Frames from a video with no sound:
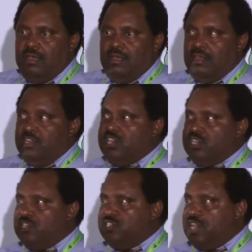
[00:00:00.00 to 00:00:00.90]
The
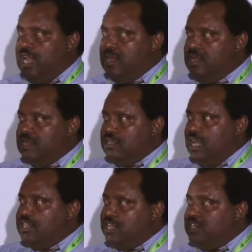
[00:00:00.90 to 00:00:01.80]
research is done, the
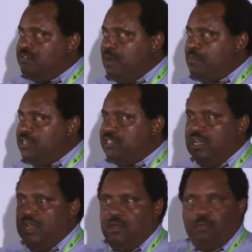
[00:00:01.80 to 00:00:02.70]
article is published,
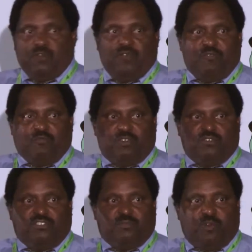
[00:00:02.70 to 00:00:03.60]
but we have
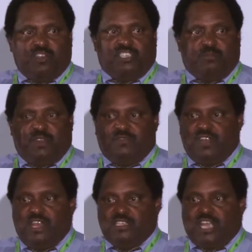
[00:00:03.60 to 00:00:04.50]
produced policy briefs
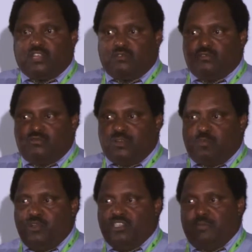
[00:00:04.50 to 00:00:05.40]
that goes to the
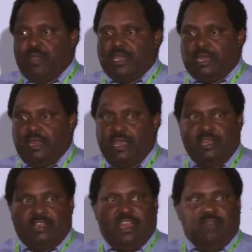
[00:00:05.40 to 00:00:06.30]
policymaker,
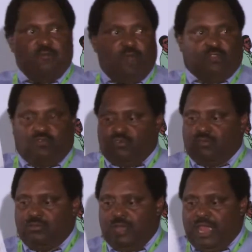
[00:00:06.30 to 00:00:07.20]
tell him what to do.
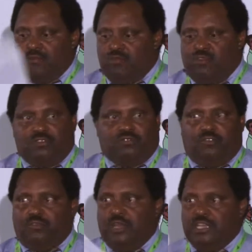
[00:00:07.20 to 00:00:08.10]
I will not
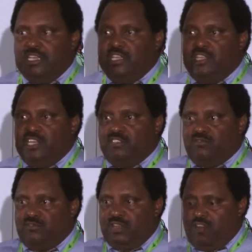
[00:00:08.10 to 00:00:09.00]
go in details
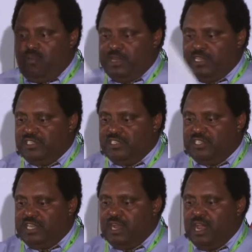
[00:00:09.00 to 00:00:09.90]
into the recommendations
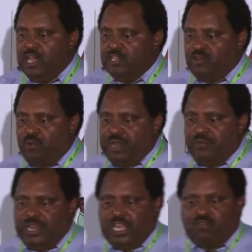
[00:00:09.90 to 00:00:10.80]
here. So we
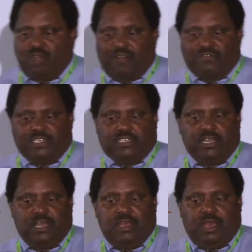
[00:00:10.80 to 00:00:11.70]
need to have this
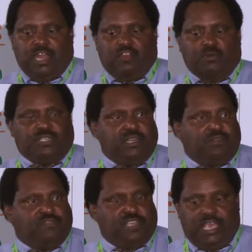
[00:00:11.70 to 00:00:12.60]
adoption
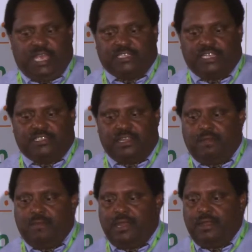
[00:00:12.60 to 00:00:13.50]
of CA as
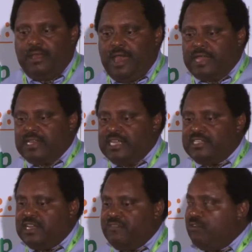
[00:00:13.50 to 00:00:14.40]
sustainable
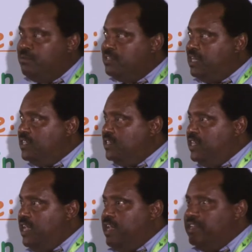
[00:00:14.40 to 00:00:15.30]
agricultural development
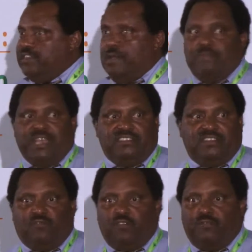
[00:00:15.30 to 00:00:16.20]
strategy. Zambia is
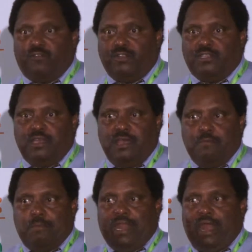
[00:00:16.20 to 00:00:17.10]
the forefront.
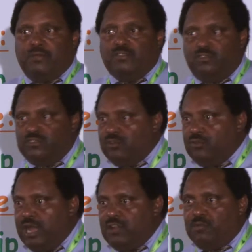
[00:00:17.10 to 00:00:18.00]
Malawi is
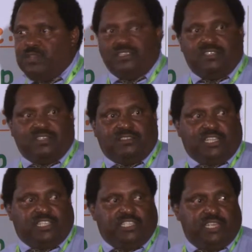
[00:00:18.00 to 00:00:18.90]
also adopting the
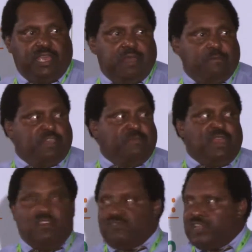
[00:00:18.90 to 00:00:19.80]
strategy, but
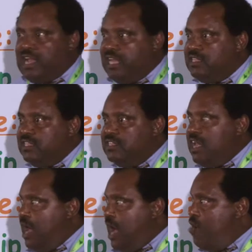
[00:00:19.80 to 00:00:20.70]
many of the countries,
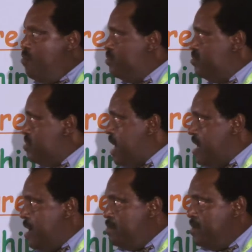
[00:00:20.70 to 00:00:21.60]
I hope through
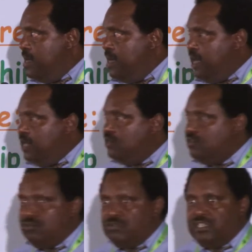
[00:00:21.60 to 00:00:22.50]
CADAP and
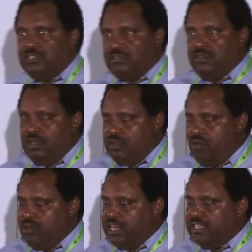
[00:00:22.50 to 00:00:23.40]
through this
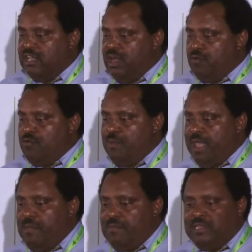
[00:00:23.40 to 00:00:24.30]
Congress, will be
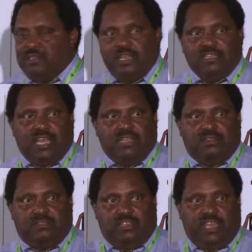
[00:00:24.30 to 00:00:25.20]
able, that
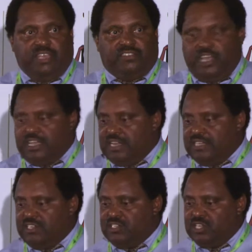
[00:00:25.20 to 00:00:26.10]
CA is taken as
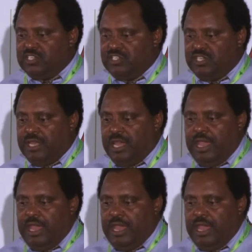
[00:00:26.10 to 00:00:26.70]
a strategy.